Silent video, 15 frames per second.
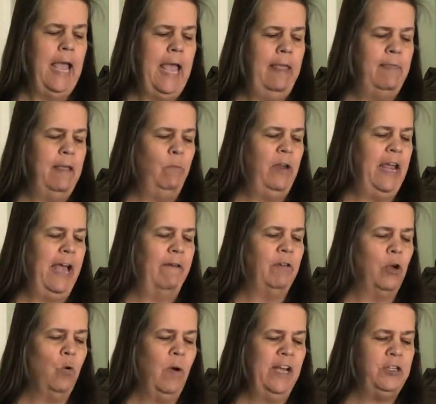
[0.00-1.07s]
And then we have
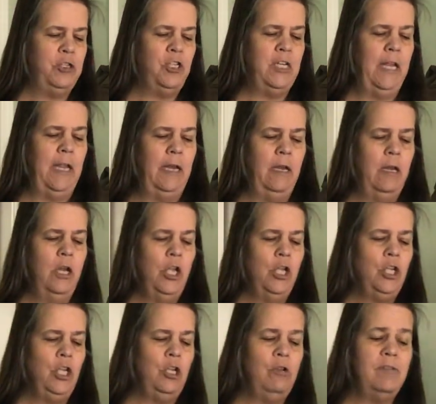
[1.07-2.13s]
a question.
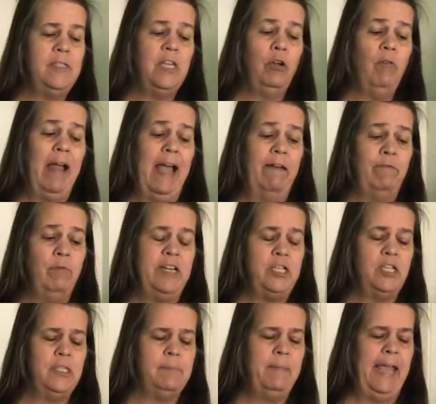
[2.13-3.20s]
Use the graph we
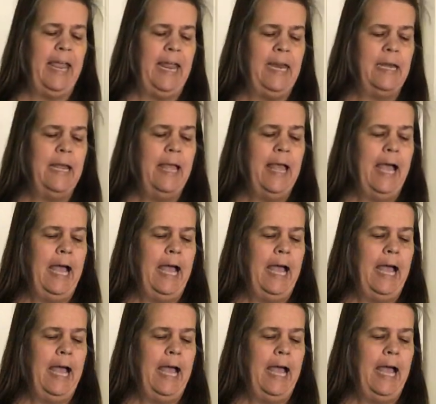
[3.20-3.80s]
just made.